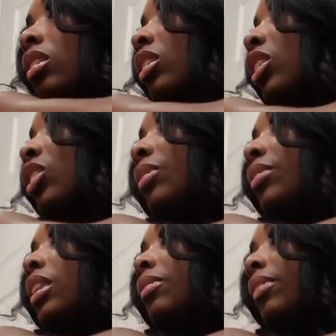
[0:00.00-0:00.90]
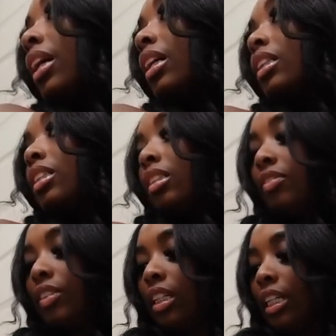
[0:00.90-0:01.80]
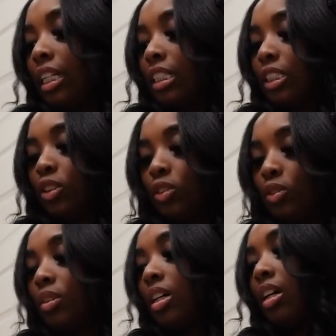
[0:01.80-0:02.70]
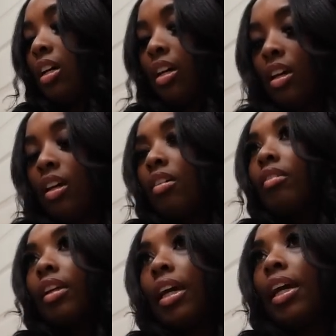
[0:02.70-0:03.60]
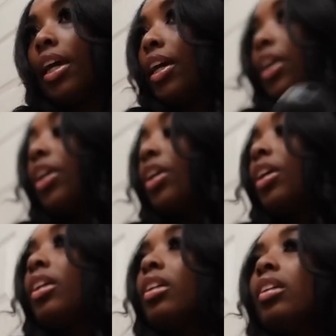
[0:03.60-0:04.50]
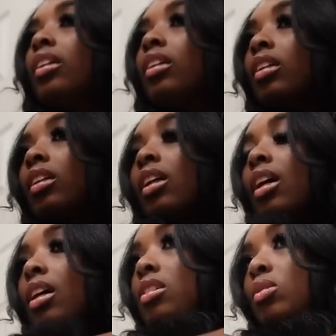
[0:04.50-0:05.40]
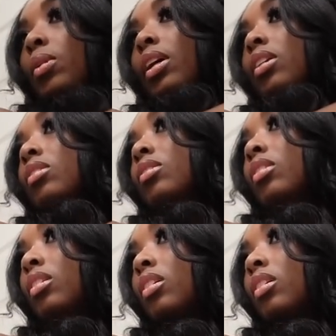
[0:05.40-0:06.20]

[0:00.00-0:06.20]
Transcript: description box for the link to the hair as well.